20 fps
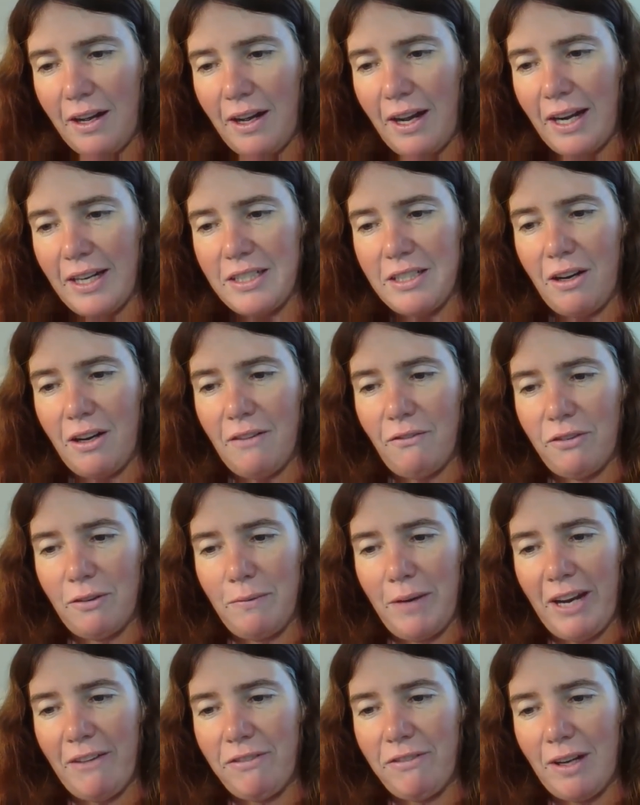Hi, Don
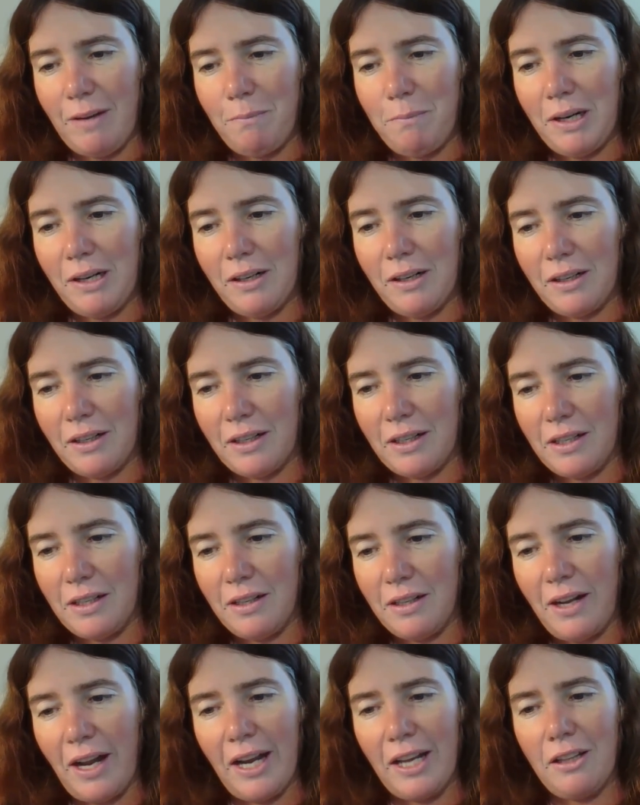from Avon
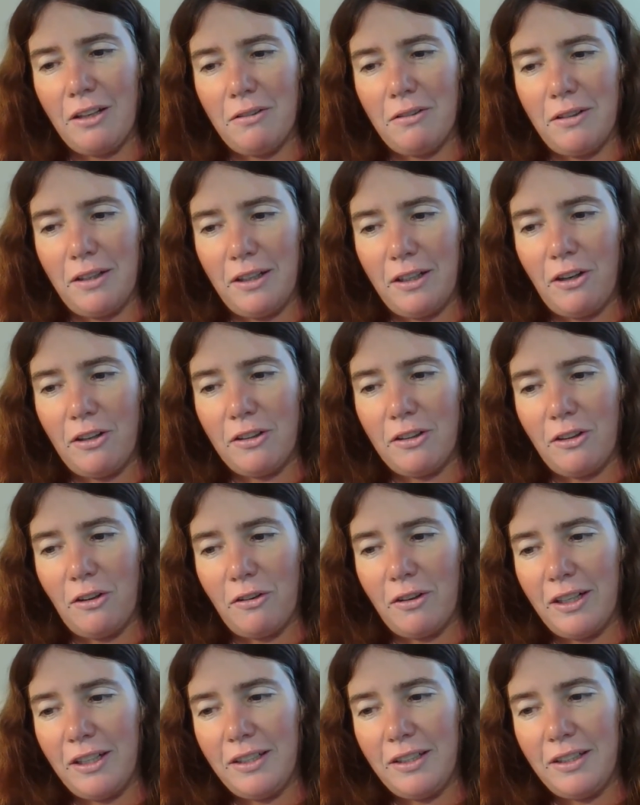Park. Hi, Lauren.
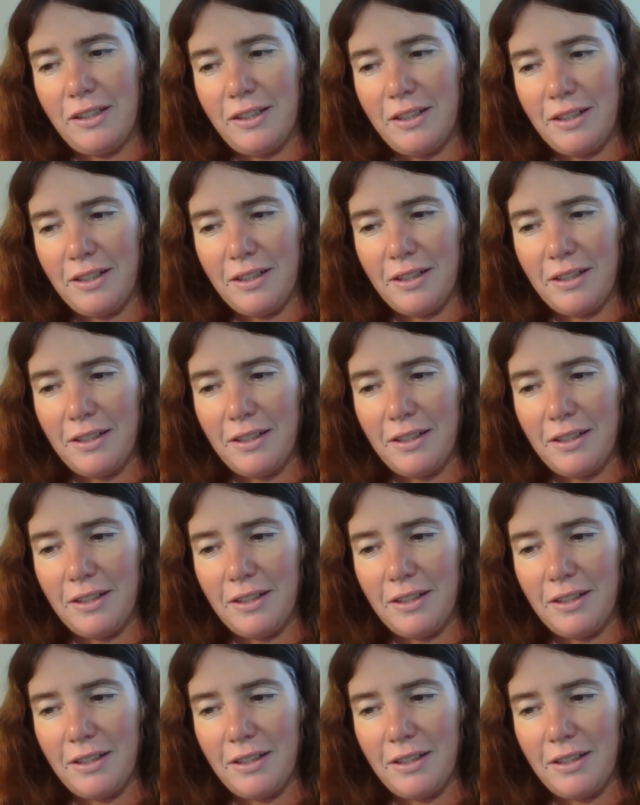Lauren